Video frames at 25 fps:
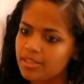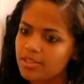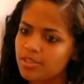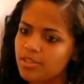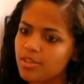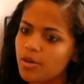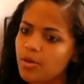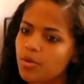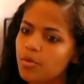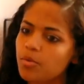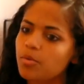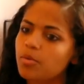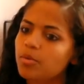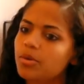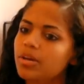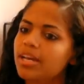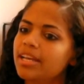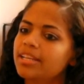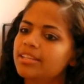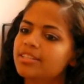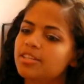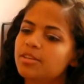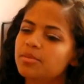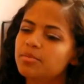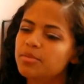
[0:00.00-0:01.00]
So
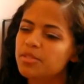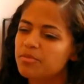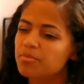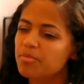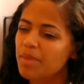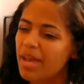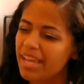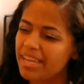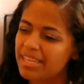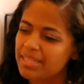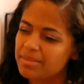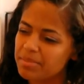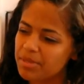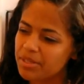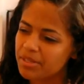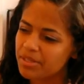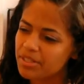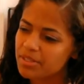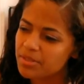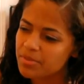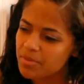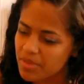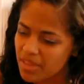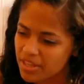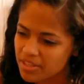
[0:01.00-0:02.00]
in terms of my
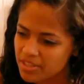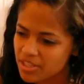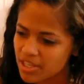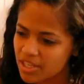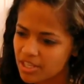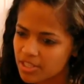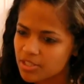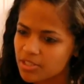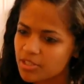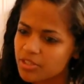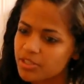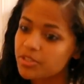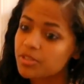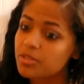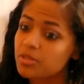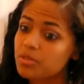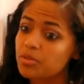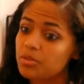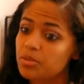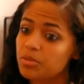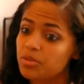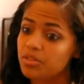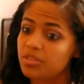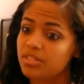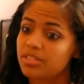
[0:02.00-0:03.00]
experience with educational
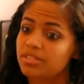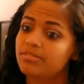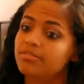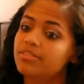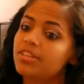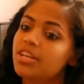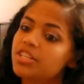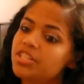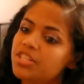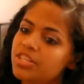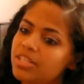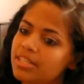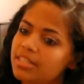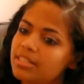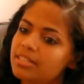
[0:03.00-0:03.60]
institutions in Flushing,